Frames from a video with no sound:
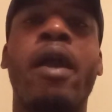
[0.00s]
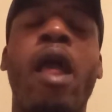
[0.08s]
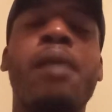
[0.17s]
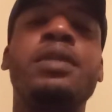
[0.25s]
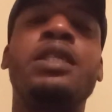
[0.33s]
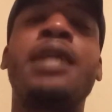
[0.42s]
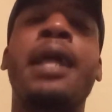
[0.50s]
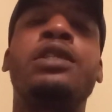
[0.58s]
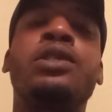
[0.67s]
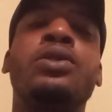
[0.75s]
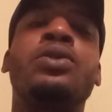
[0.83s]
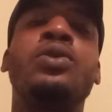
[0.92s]
How many times
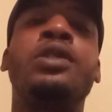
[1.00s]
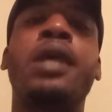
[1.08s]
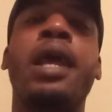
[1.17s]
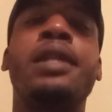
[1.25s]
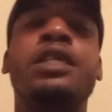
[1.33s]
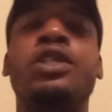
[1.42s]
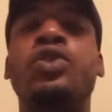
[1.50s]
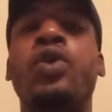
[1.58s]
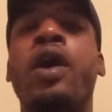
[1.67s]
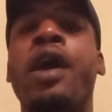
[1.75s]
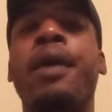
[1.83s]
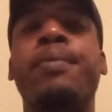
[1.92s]
you gonna do something that you're
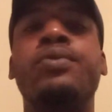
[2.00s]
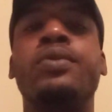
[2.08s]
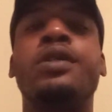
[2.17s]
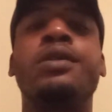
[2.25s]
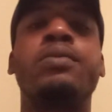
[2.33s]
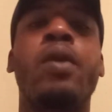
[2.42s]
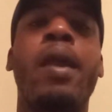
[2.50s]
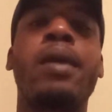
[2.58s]
unhappy with?